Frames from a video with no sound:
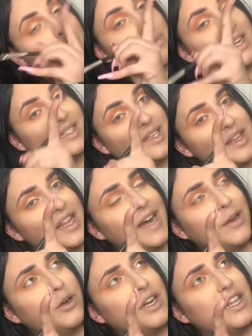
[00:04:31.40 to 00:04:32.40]
But see, then
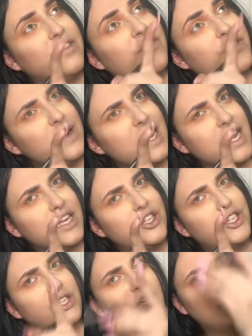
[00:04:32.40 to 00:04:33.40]
I look at the
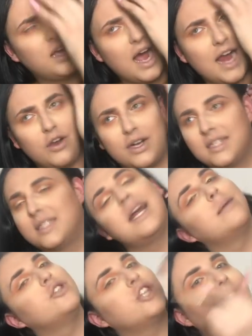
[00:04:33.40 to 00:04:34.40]
footage, I look at
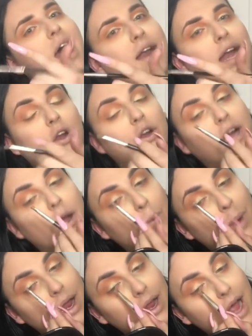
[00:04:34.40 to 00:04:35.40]
Snapchat and I look
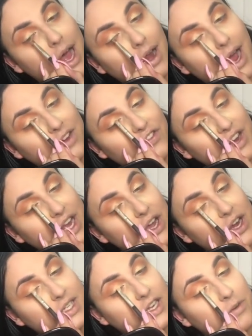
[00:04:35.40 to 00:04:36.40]
at like
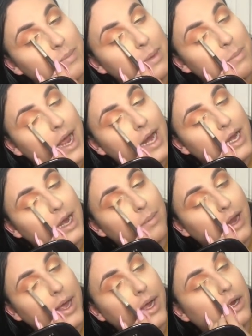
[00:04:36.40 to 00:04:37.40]
videos that have been made and
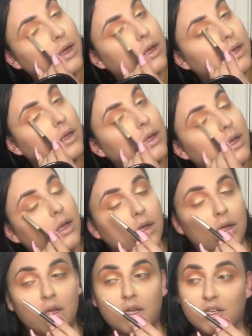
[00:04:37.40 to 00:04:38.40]
I'm like,
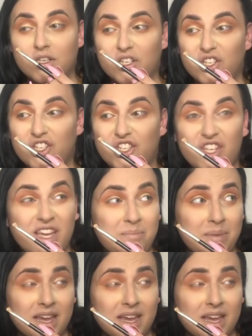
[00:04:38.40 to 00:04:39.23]
shit